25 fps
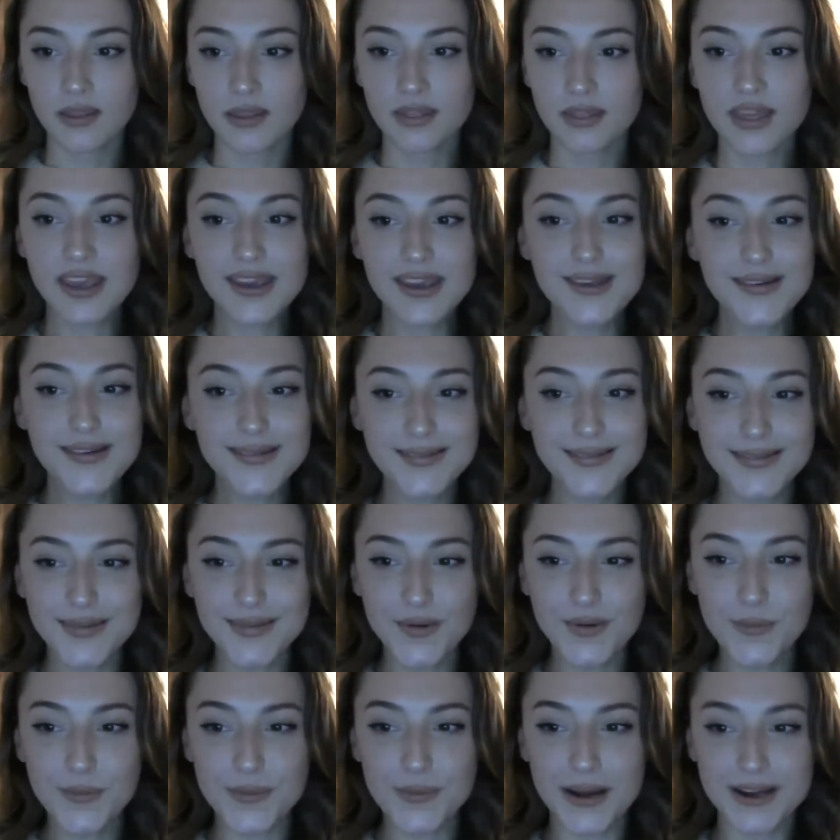Thank you
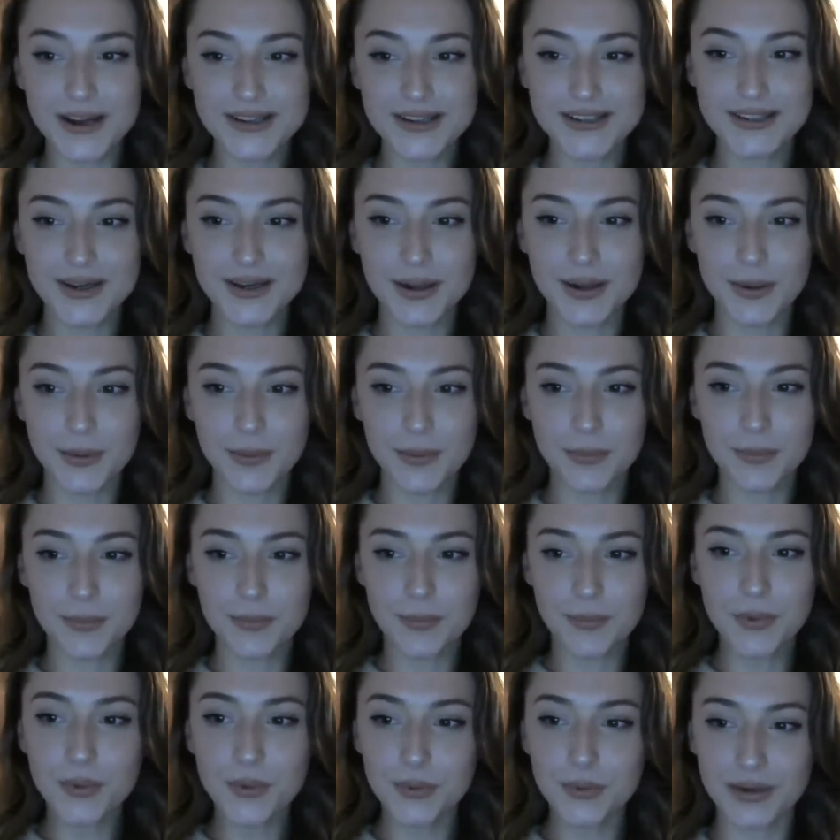so much,
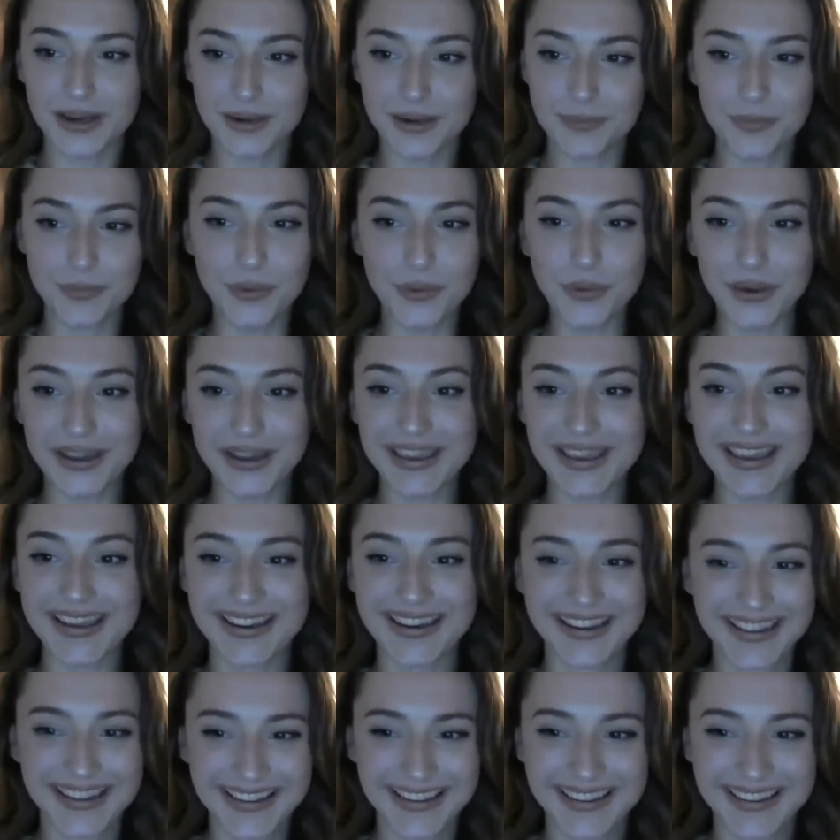Moderpoker.